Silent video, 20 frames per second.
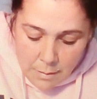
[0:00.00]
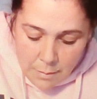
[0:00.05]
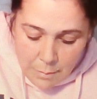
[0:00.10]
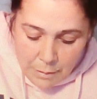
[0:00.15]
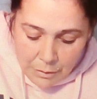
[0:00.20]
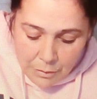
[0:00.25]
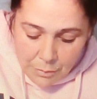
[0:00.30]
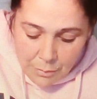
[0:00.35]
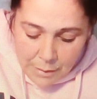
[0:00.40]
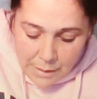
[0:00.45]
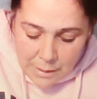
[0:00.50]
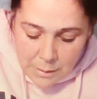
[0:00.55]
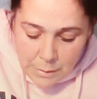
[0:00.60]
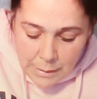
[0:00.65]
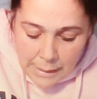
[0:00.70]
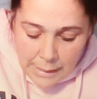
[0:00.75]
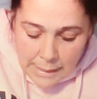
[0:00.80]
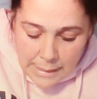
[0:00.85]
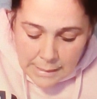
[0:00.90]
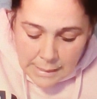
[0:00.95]
my threads
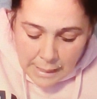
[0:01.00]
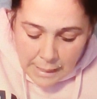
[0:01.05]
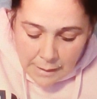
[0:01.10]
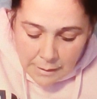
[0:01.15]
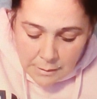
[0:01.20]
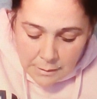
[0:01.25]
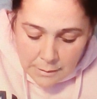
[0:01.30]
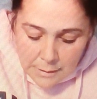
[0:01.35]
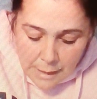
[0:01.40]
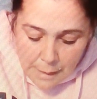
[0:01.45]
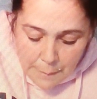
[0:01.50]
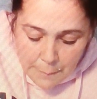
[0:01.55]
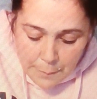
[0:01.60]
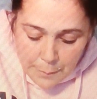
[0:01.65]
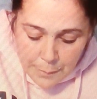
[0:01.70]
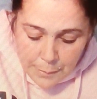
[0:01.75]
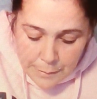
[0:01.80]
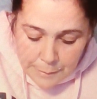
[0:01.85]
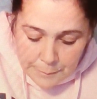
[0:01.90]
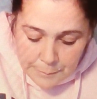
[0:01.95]
would get tangled up
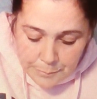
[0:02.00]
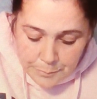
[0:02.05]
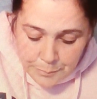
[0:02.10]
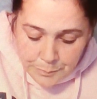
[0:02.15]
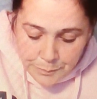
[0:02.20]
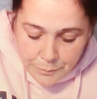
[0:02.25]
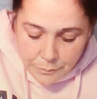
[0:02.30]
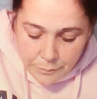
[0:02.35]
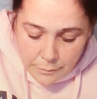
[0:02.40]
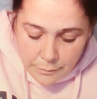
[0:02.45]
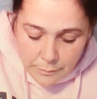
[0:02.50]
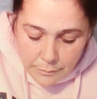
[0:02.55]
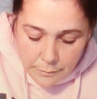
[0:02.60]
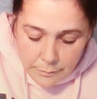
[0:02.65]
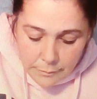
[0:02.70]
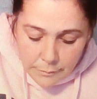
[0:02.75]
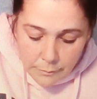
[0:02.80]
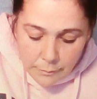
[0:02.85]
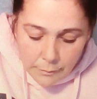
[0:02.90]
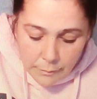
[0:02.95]

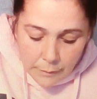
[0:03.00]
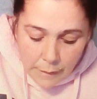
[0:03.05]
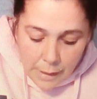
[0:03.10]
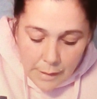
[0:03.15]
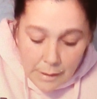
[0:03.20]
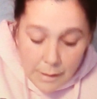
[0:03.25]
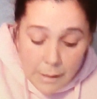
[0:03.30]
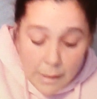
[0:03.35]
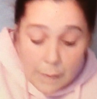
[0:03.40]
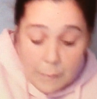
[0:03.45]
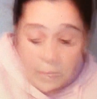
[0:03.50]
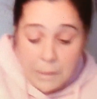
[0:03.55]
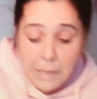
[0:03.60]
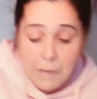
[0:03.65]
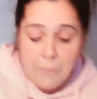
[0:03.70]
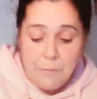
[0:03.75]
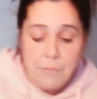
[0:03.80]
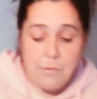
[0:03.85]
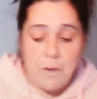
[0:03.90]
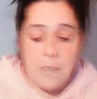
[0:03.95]
and then I would
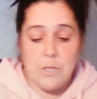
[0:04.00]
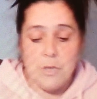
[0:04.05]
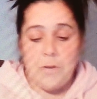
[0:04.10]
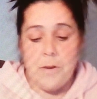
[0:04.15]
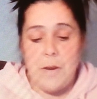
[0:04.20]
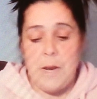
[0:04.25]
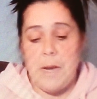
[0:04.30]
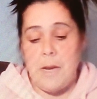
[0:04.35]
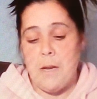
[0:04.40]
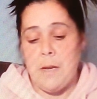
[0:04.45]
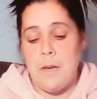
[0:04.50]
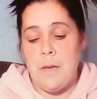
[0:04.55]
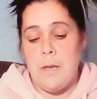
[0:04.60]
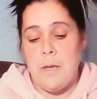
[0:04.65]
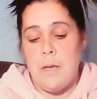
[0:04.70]
get frustrated.